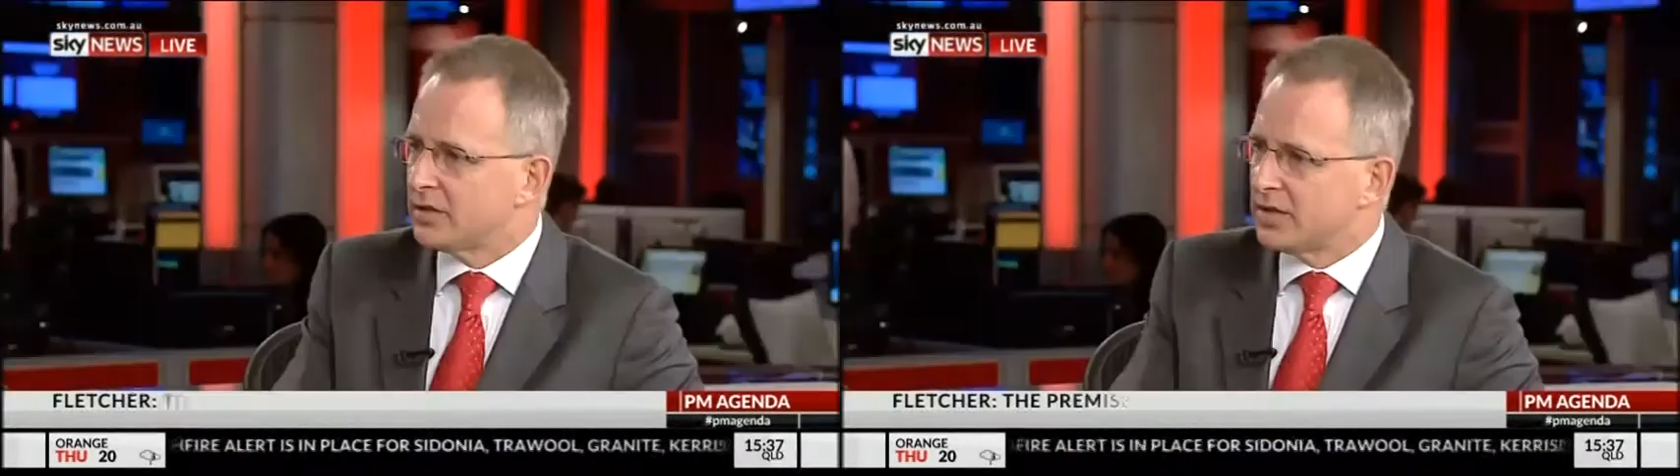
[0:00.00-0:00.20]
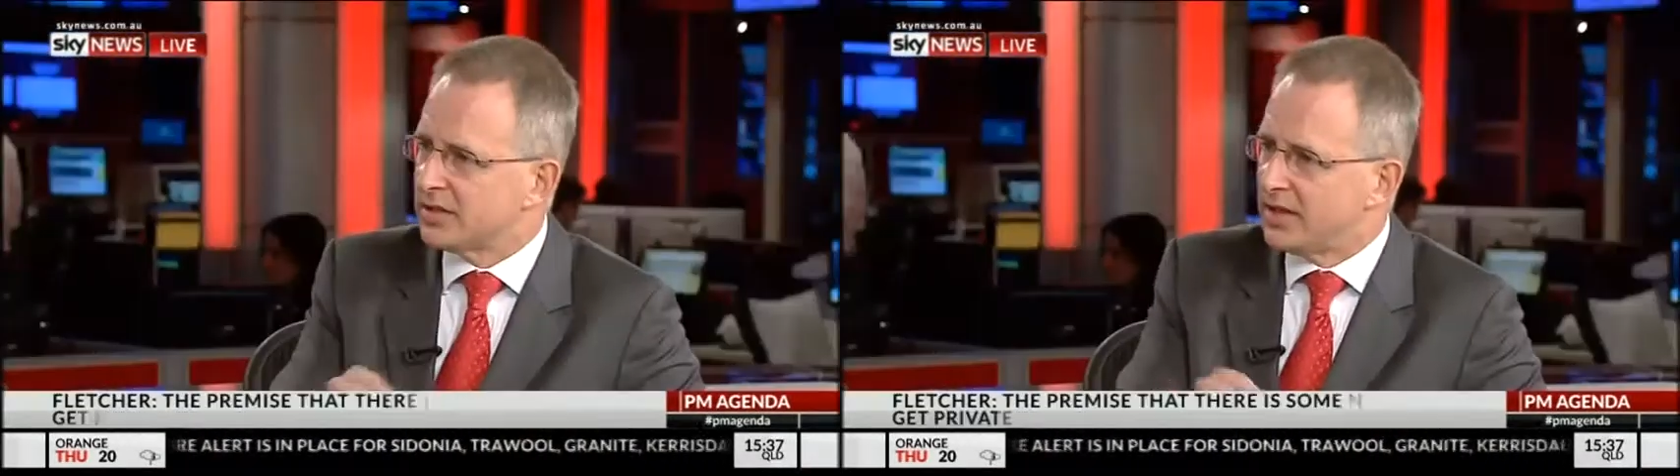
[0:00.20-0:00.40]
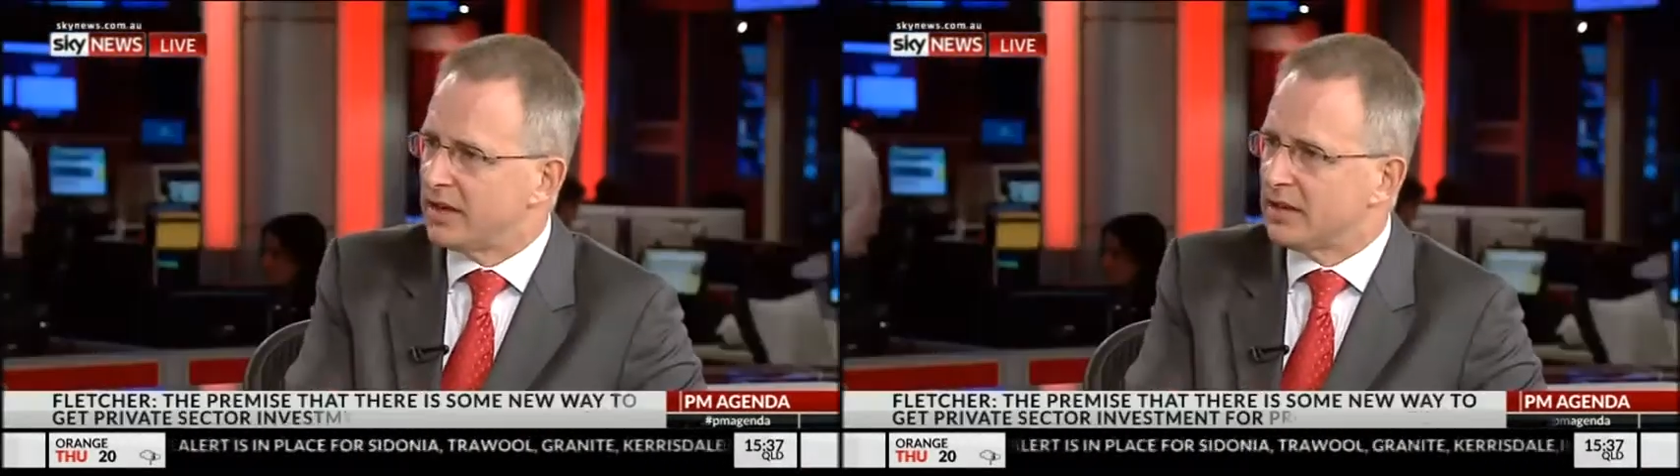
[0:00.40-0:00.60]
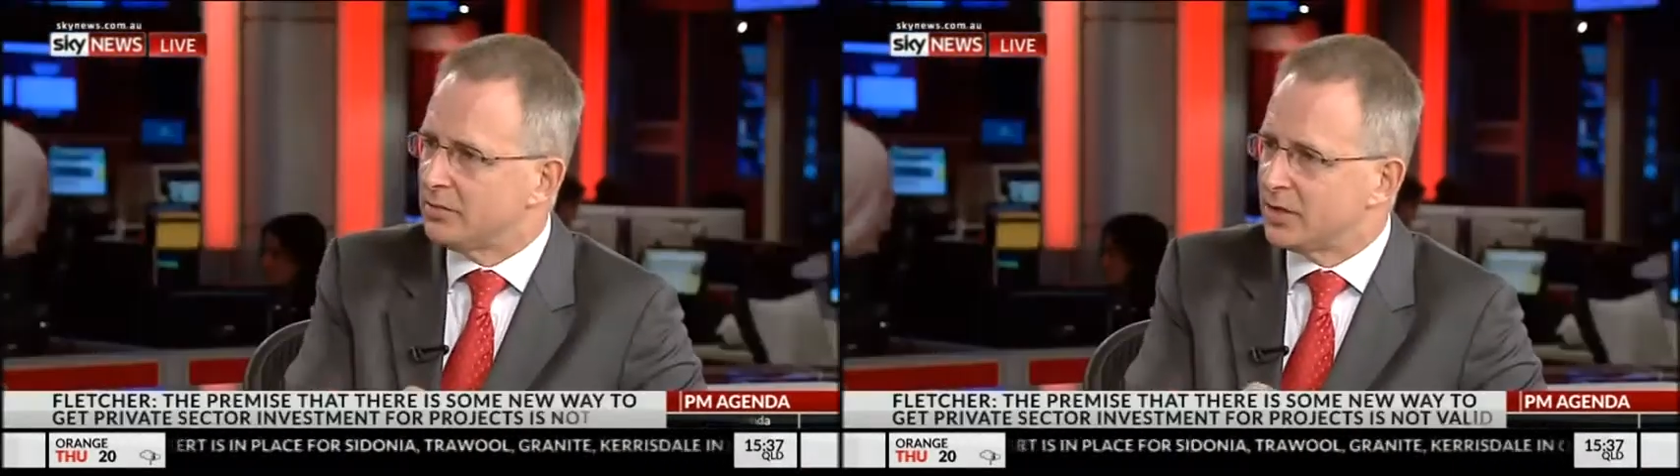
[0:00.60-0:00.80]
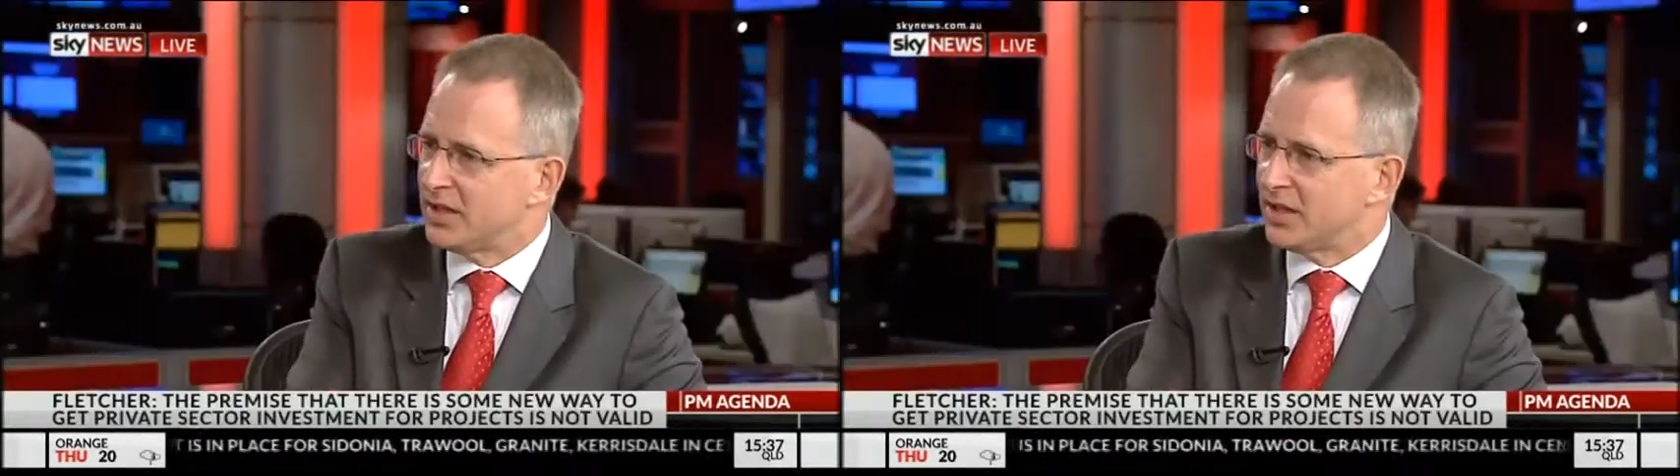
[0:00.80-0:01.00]
is there's nothing
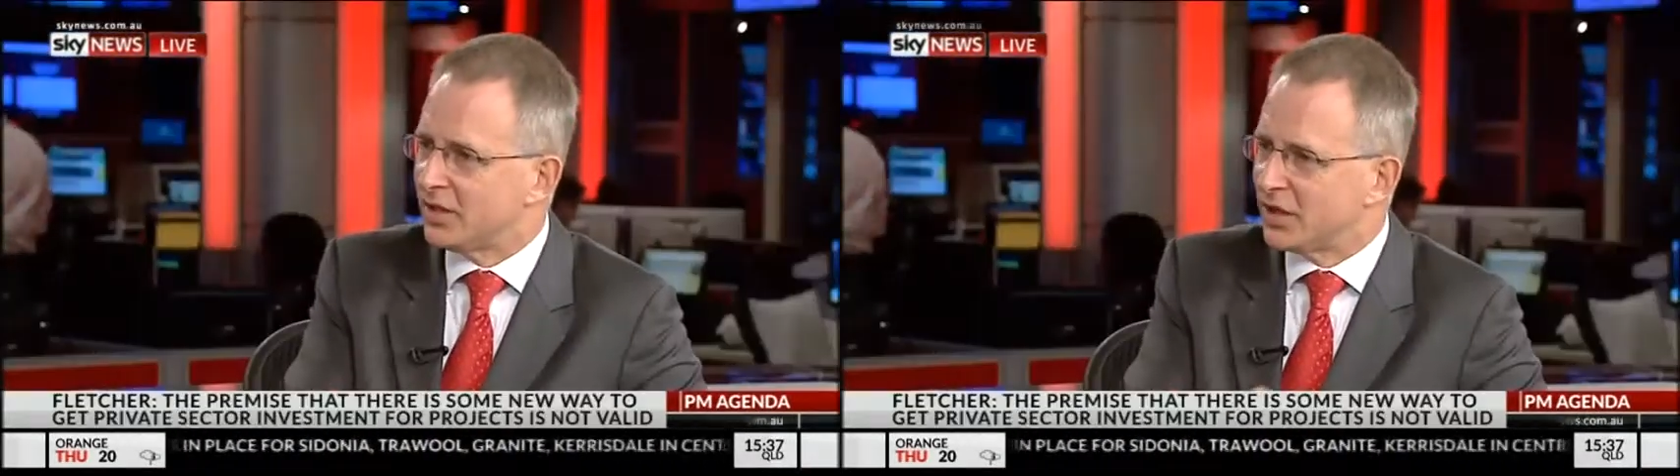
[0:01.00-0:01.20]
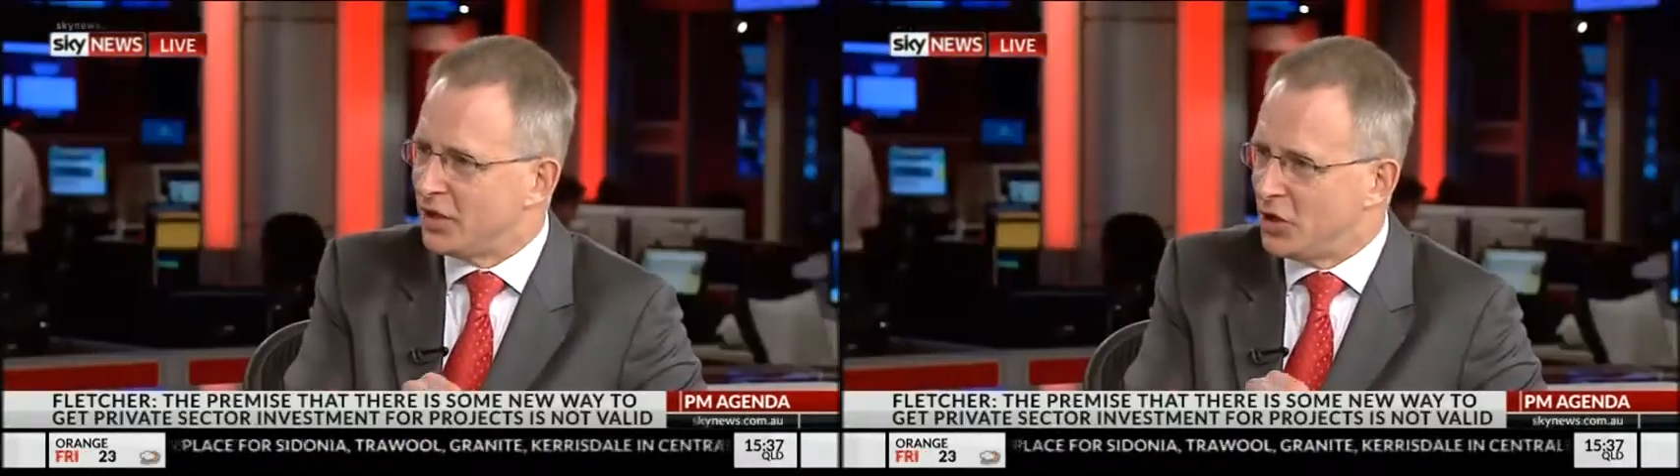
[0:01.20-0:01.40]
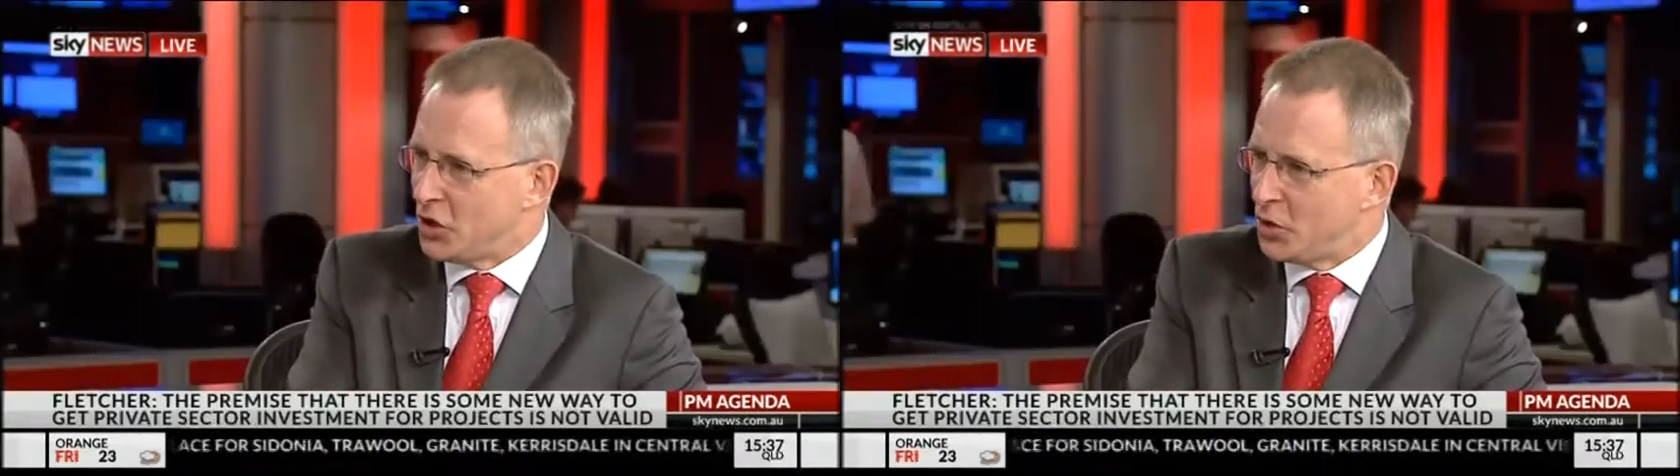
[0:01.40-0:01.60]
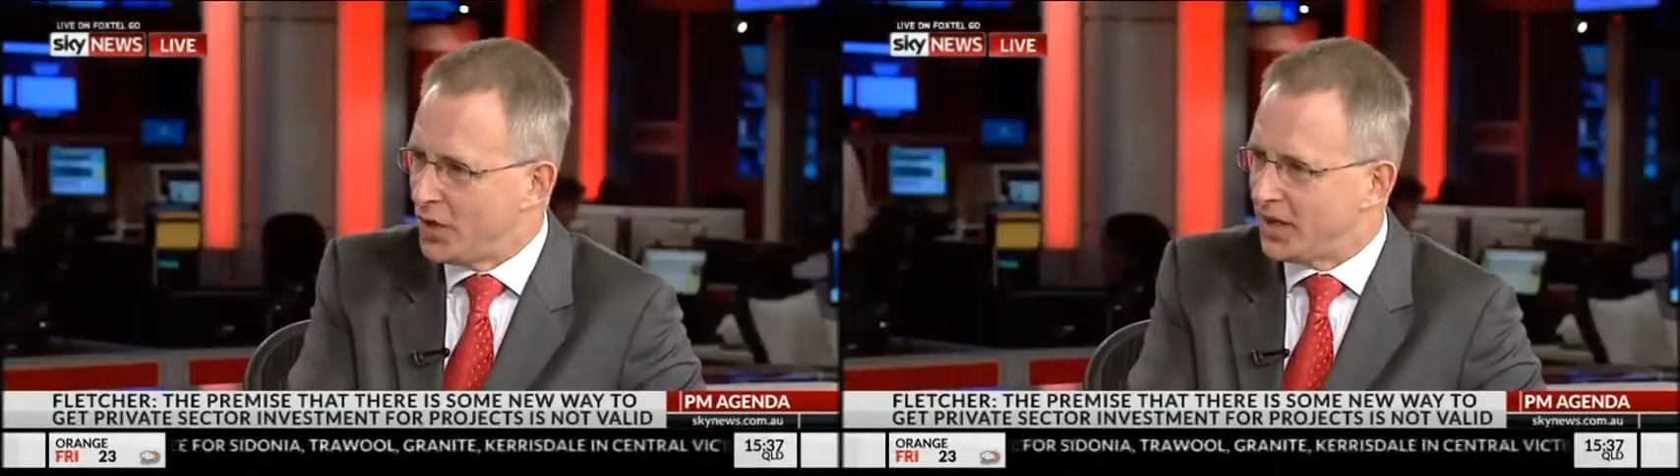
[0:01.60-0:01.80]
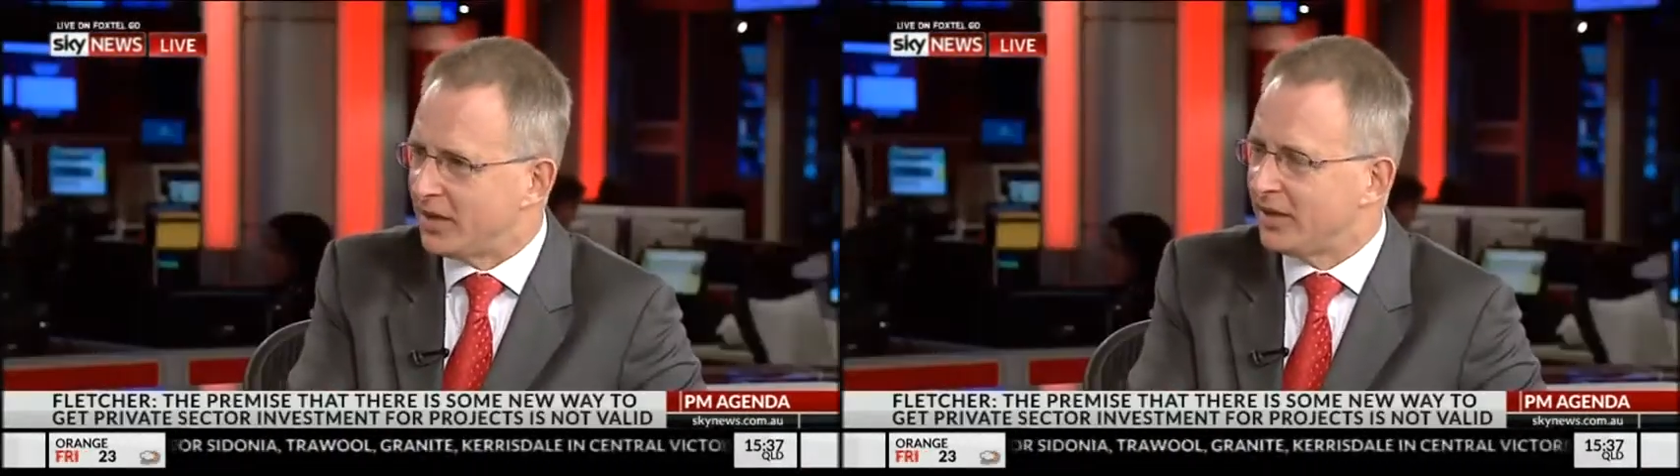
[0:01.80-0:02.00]
particularly new
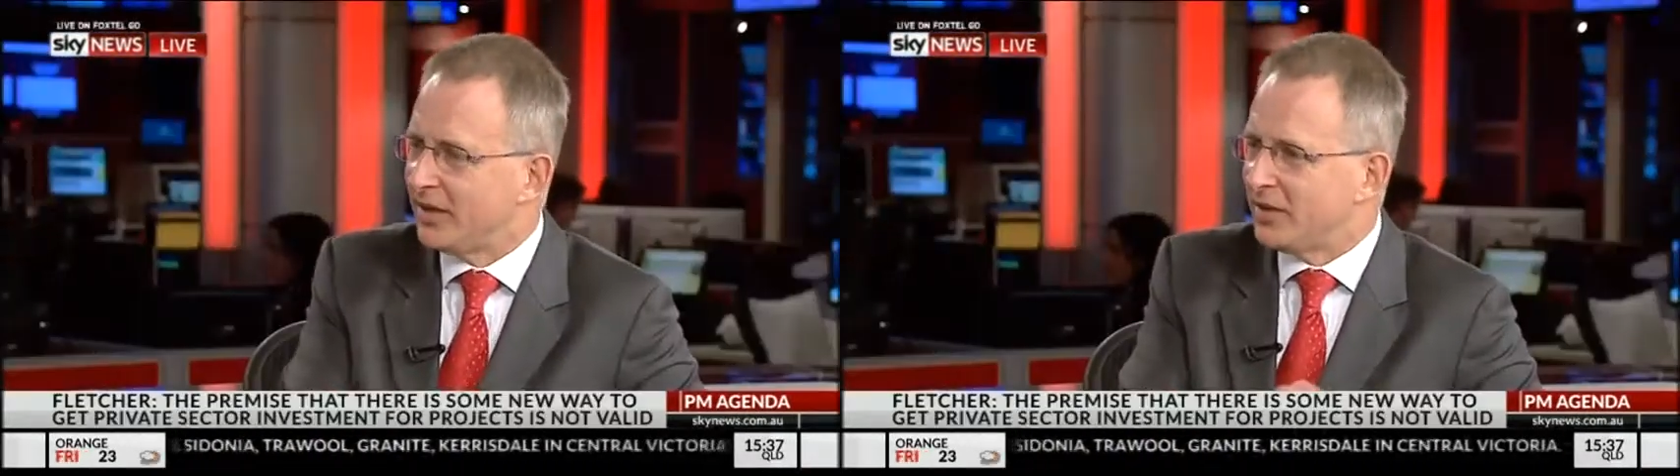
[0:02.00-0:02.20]
here.